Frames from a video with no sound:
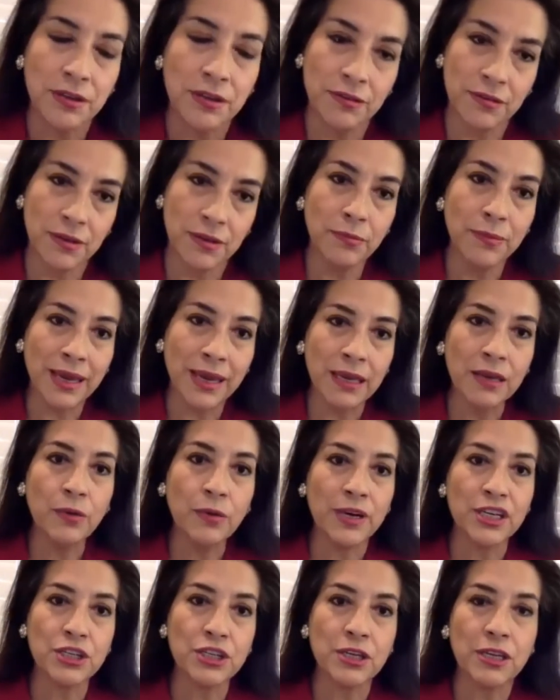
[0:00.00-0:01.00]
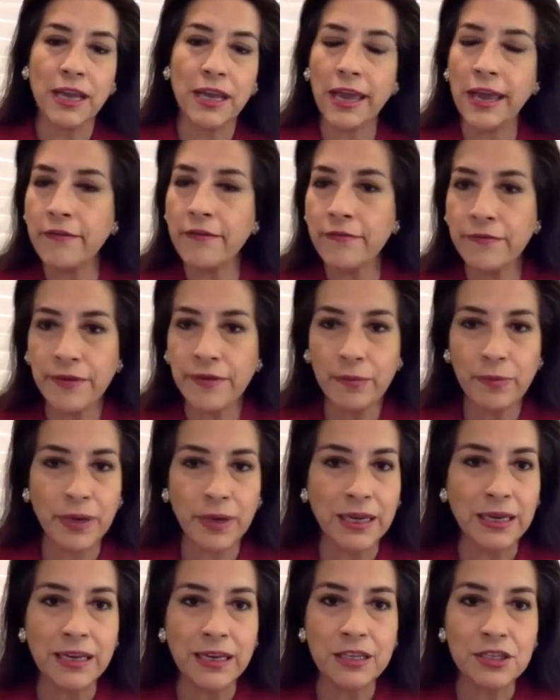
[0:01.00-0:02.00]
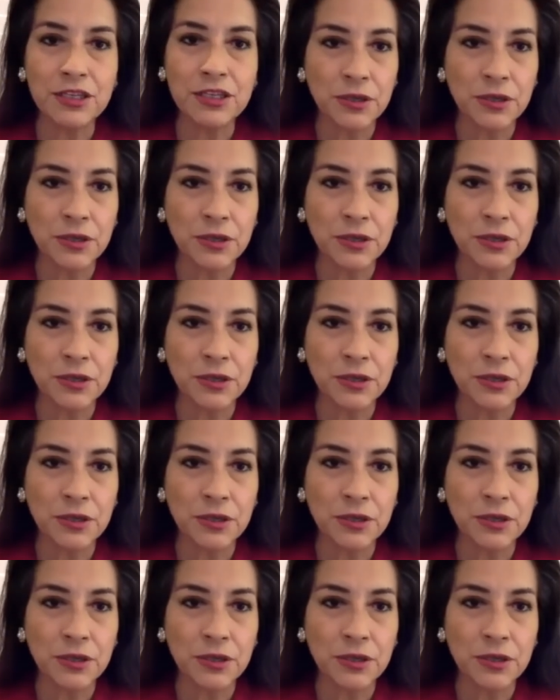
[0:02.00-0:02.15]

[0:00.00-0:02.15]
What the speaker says: the main question. Everybody needs to